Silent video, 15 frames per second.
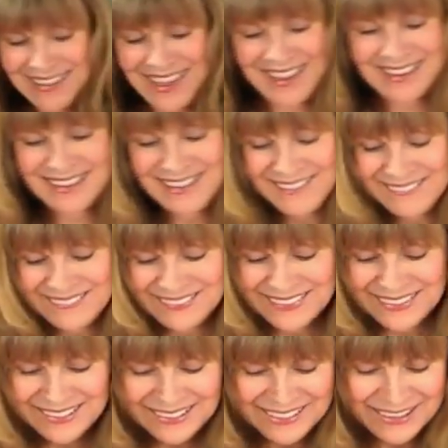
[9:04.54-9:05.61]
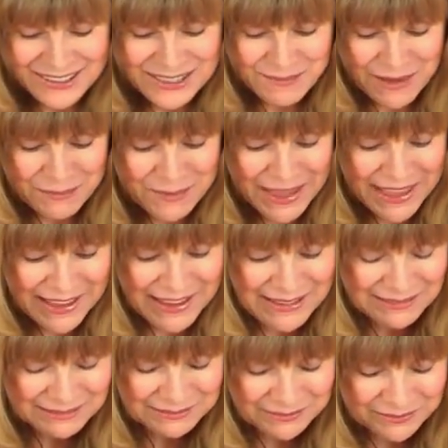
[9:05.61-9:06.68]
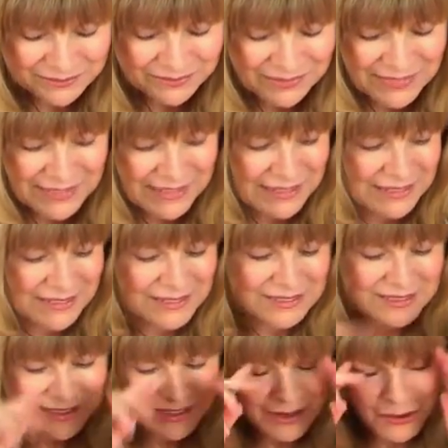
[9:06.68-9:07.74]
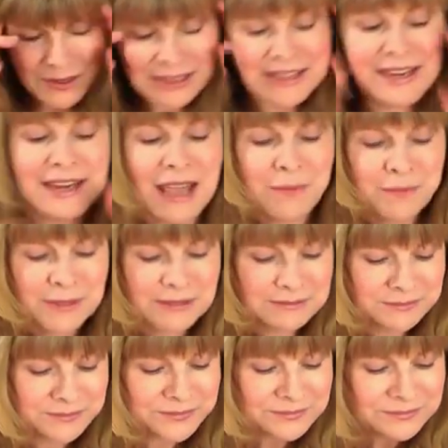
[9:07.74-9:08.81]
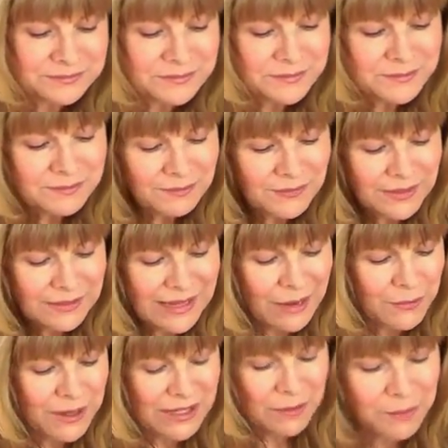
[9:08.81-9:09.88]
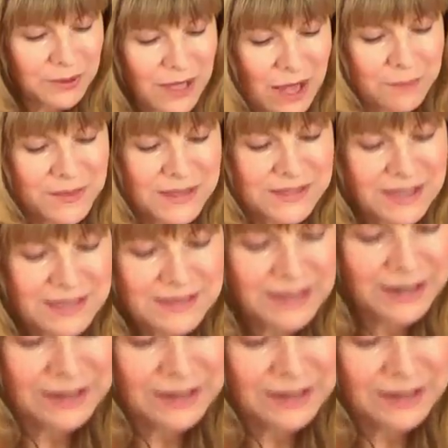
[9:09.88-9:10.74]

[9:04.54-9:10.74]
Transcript: Okay. There's my pan. No cleanup. Now we're going to plop this in